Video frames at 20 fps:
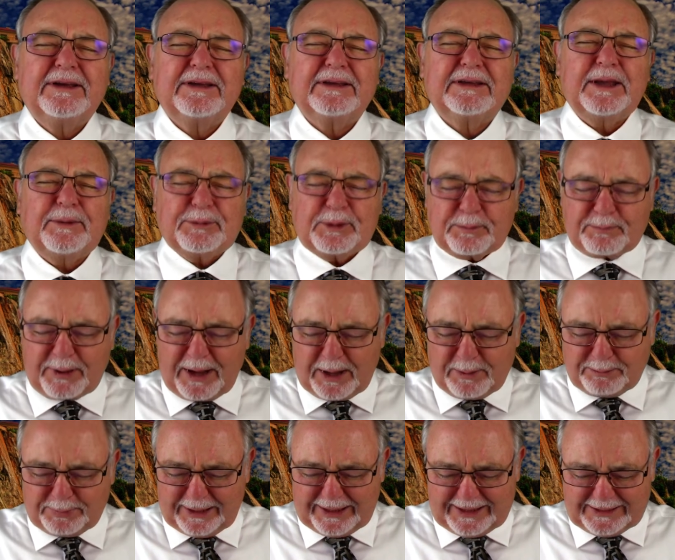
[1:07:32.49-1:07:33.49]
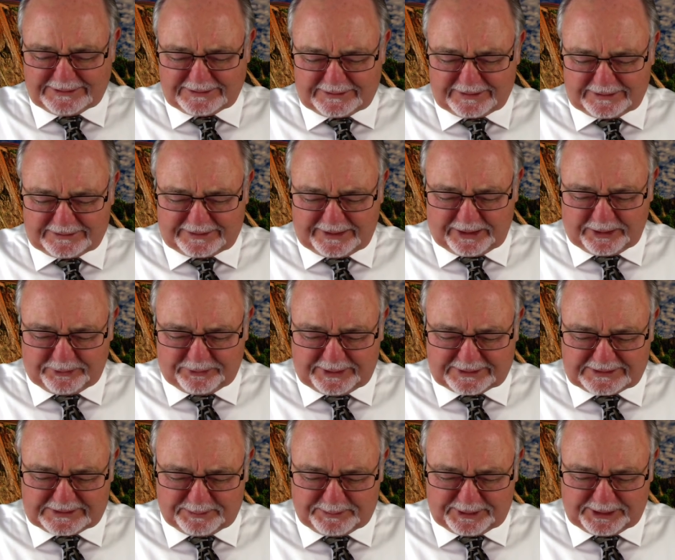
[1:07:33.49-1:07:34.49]
Keep the bomb blasts and the
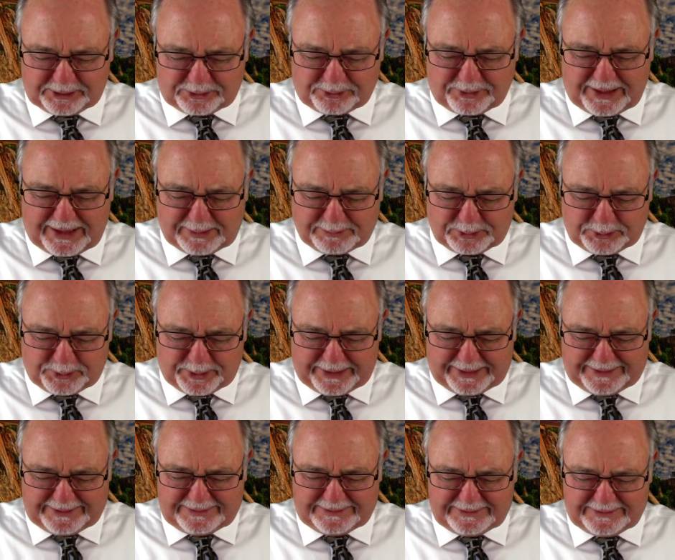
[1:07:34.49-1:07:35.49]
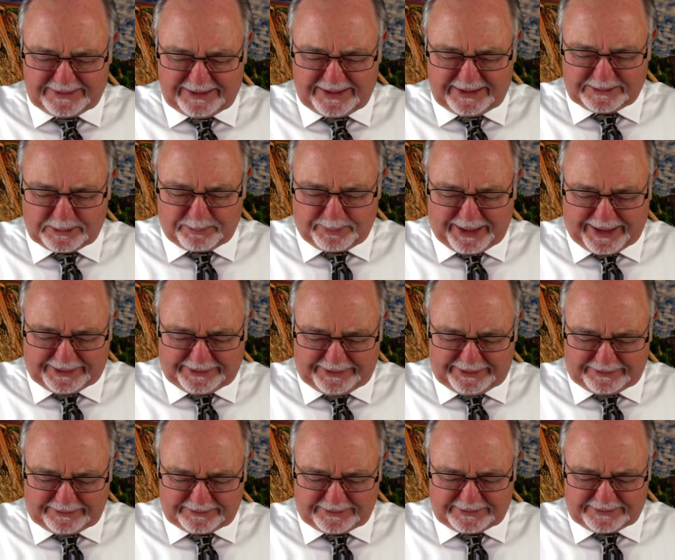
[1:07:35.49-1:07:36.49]
terrorism and the crime away and the bad
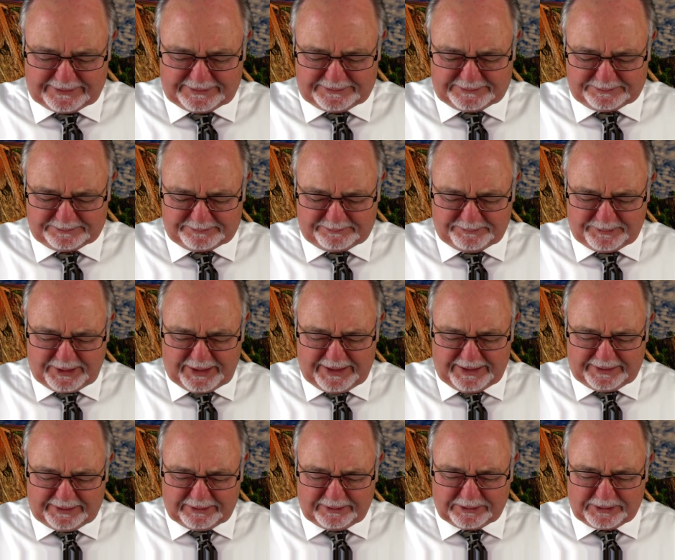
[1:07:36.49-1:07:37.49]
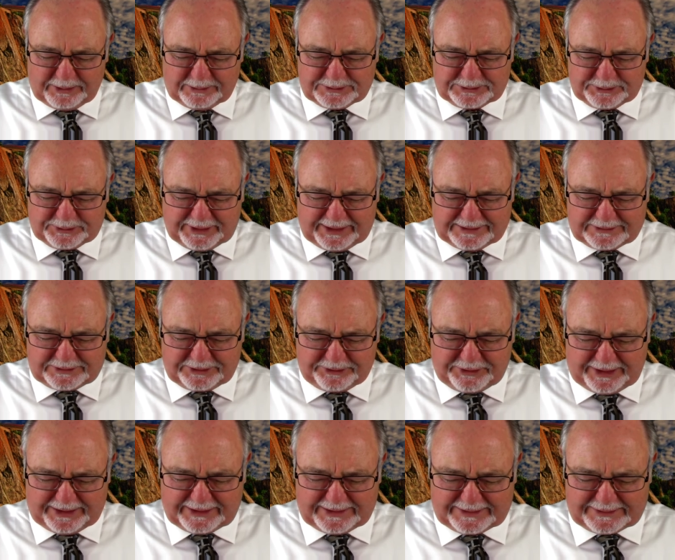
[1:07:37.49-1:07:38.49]
health. Heal those who need your
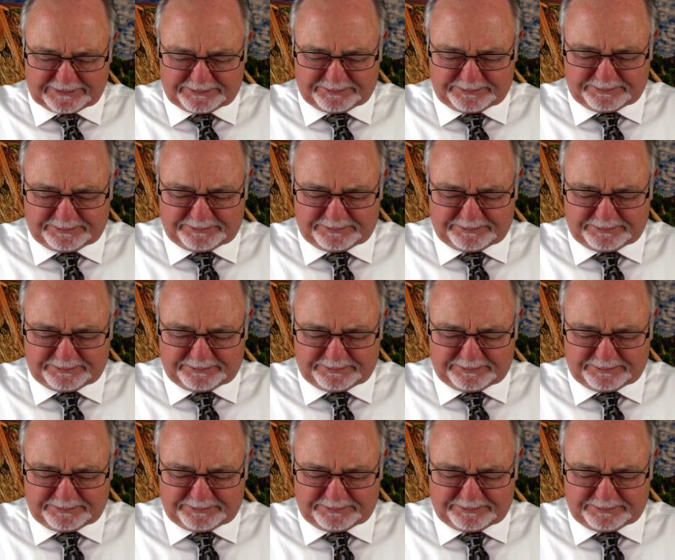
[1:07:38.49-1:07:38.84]
healing.